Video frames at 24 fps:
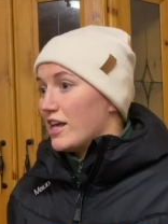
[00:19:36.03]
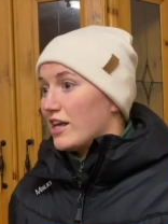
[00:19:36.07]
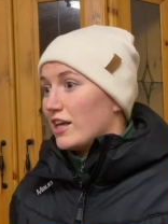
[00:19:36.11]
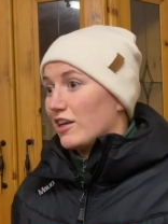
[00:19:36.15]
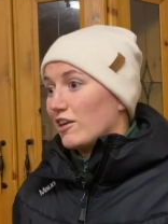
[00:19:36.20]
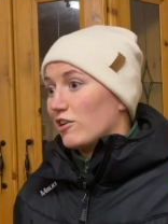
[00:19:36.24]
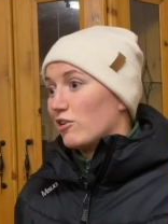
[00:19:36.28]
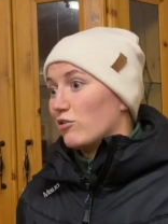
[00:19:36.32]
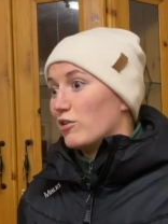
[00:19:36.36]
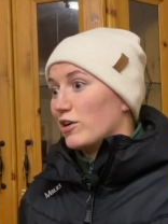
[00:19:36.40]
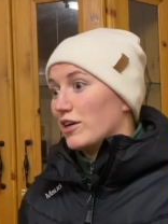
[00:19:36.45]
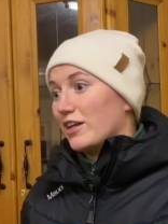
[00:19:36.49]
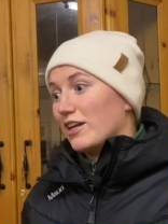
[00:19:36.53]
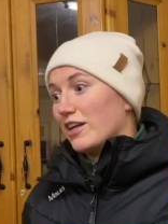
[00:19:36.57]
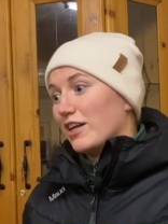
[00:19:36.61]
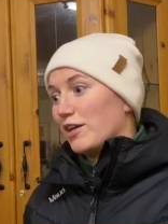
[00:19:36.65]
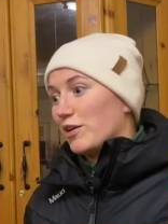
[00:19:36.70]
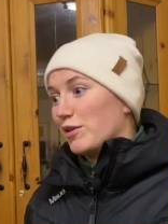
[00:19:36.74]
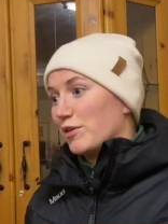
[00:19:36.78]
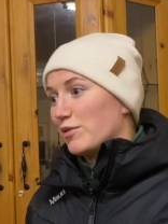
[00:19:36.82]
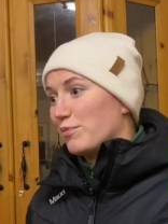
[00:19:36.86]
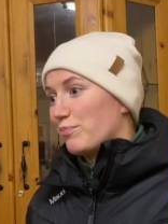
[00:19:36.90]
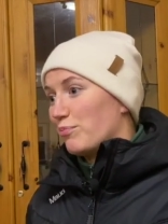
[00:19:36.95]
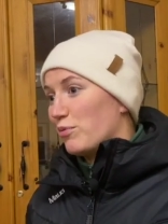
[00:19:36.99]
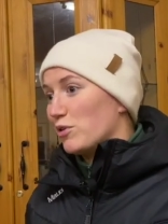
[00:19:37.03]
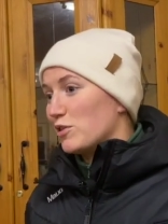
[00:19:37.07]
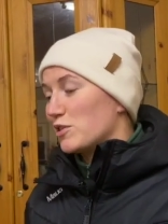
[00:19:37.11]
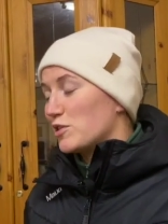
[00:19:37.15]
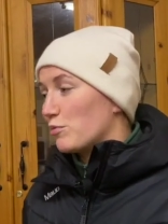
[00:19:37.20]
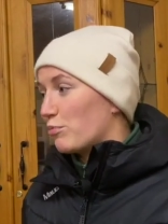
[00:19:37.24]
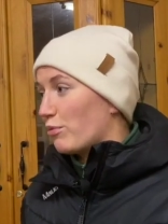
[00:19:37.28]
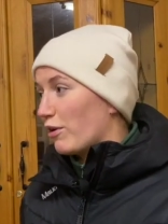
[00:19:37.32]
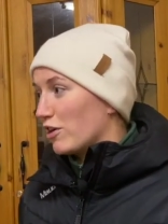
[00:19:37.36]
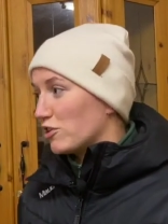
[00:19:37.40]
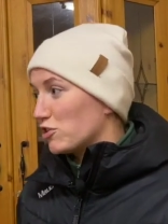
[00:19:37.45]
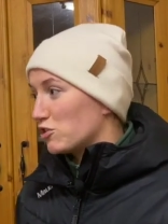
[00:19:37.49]
you know, it, it puts the
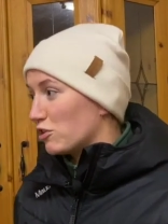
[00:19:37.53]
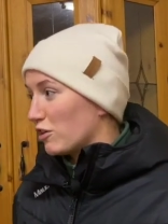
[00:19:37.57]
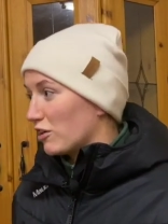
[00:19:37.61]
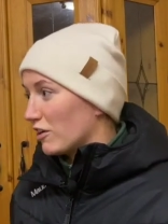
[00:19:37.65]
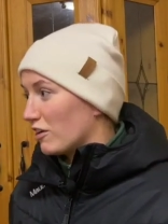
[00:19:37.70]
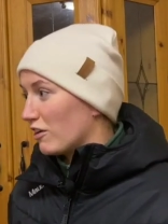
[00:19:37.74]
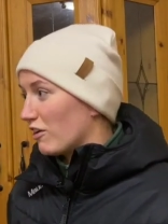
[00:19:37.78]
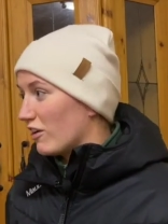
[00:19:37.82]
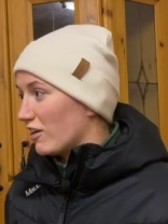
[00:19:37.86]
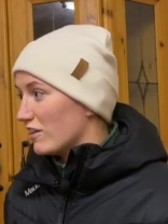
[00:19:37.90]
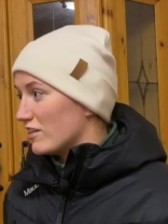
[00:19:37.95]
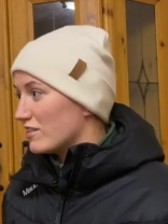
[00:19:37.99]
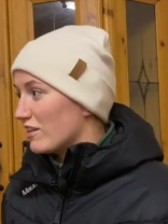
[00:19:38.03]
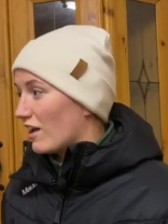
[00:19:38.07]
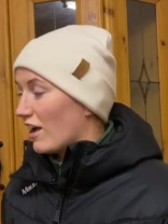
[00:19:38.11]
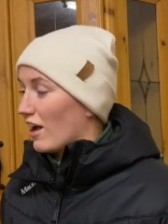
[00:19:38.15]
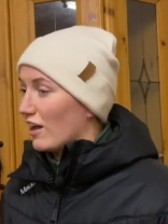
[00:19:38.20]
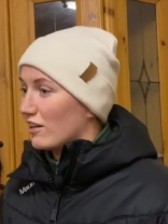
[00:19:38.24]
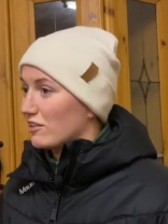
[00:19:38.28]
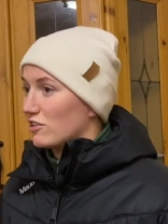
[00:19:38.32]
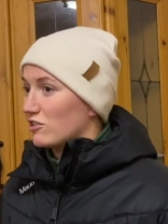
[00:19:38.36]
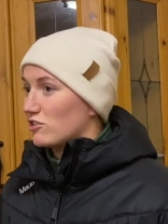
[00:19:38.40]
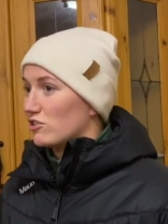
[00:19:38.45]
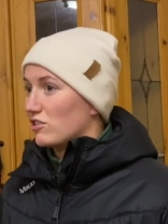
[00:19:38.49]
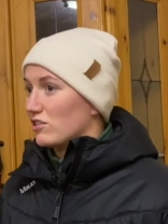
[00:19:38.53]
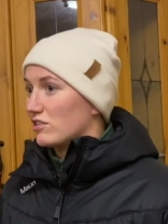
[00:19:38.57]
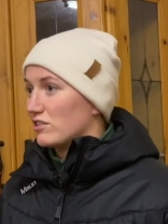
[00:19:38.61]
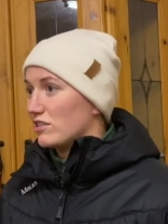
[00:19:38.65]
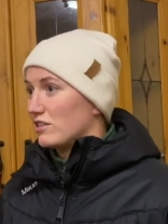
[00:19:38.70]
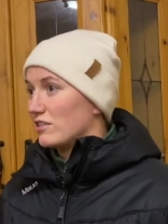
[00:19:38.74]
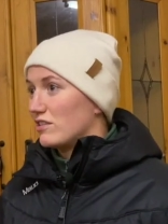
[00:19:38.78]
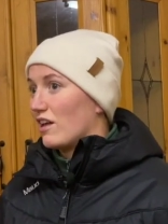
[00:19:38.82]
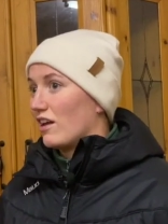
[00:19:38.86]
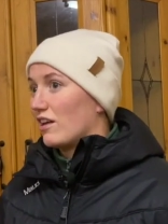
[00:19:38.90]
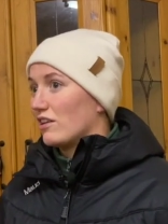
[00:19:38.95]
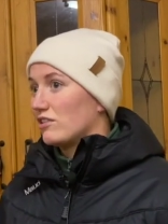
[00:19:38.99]
pressure on the girls that had the
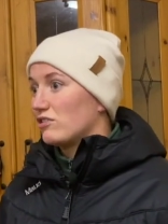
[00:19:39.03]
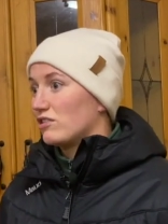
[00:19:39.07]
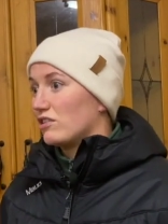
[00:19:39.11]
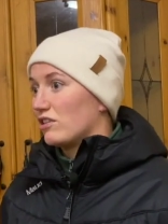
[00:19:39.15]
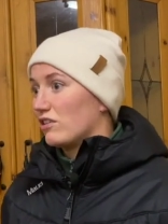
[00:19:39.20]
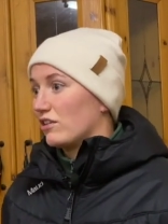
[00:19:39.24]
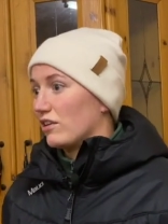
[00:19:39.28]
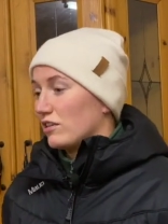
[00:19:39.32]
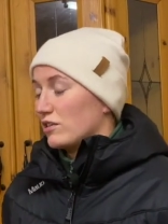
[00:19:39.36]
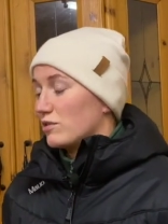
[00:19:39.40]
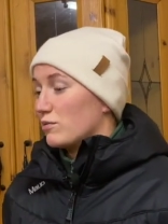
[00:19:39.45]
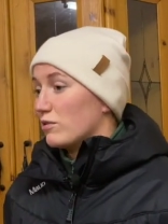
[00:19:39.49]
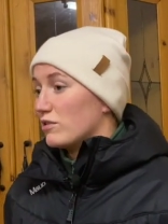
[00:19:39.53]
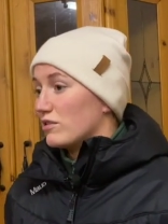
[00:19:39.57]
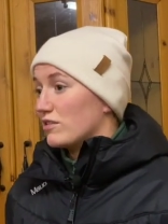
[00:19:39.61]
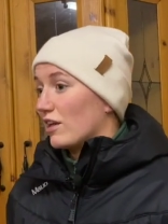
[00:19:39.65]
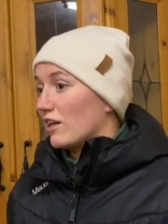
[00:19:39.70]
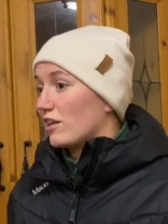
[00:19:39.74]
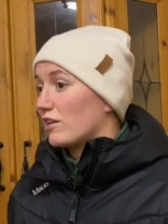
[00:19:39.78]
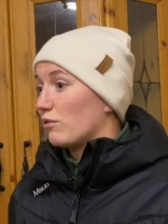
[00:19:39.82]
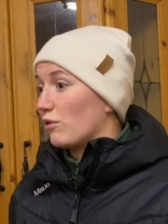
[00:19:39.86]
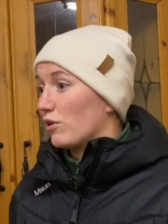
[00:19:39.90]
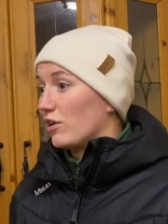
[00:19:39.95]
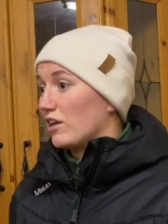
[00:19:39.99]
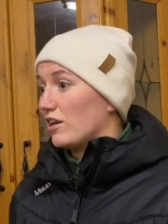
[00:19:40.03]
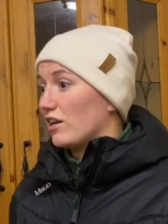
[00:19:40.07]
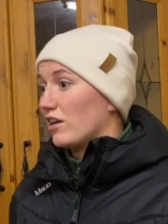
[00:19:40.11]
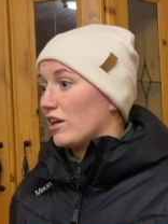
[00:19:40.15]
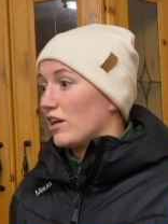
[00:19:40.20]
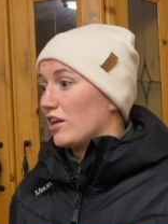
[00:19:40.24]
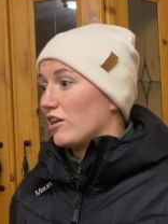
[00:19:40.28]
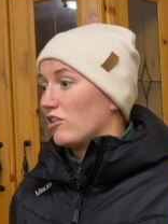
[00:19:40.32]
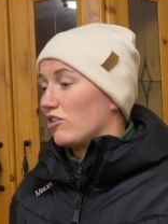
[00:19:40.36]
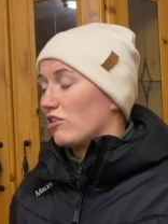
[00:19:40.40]
jerseys last year, and I suppose that's what you need.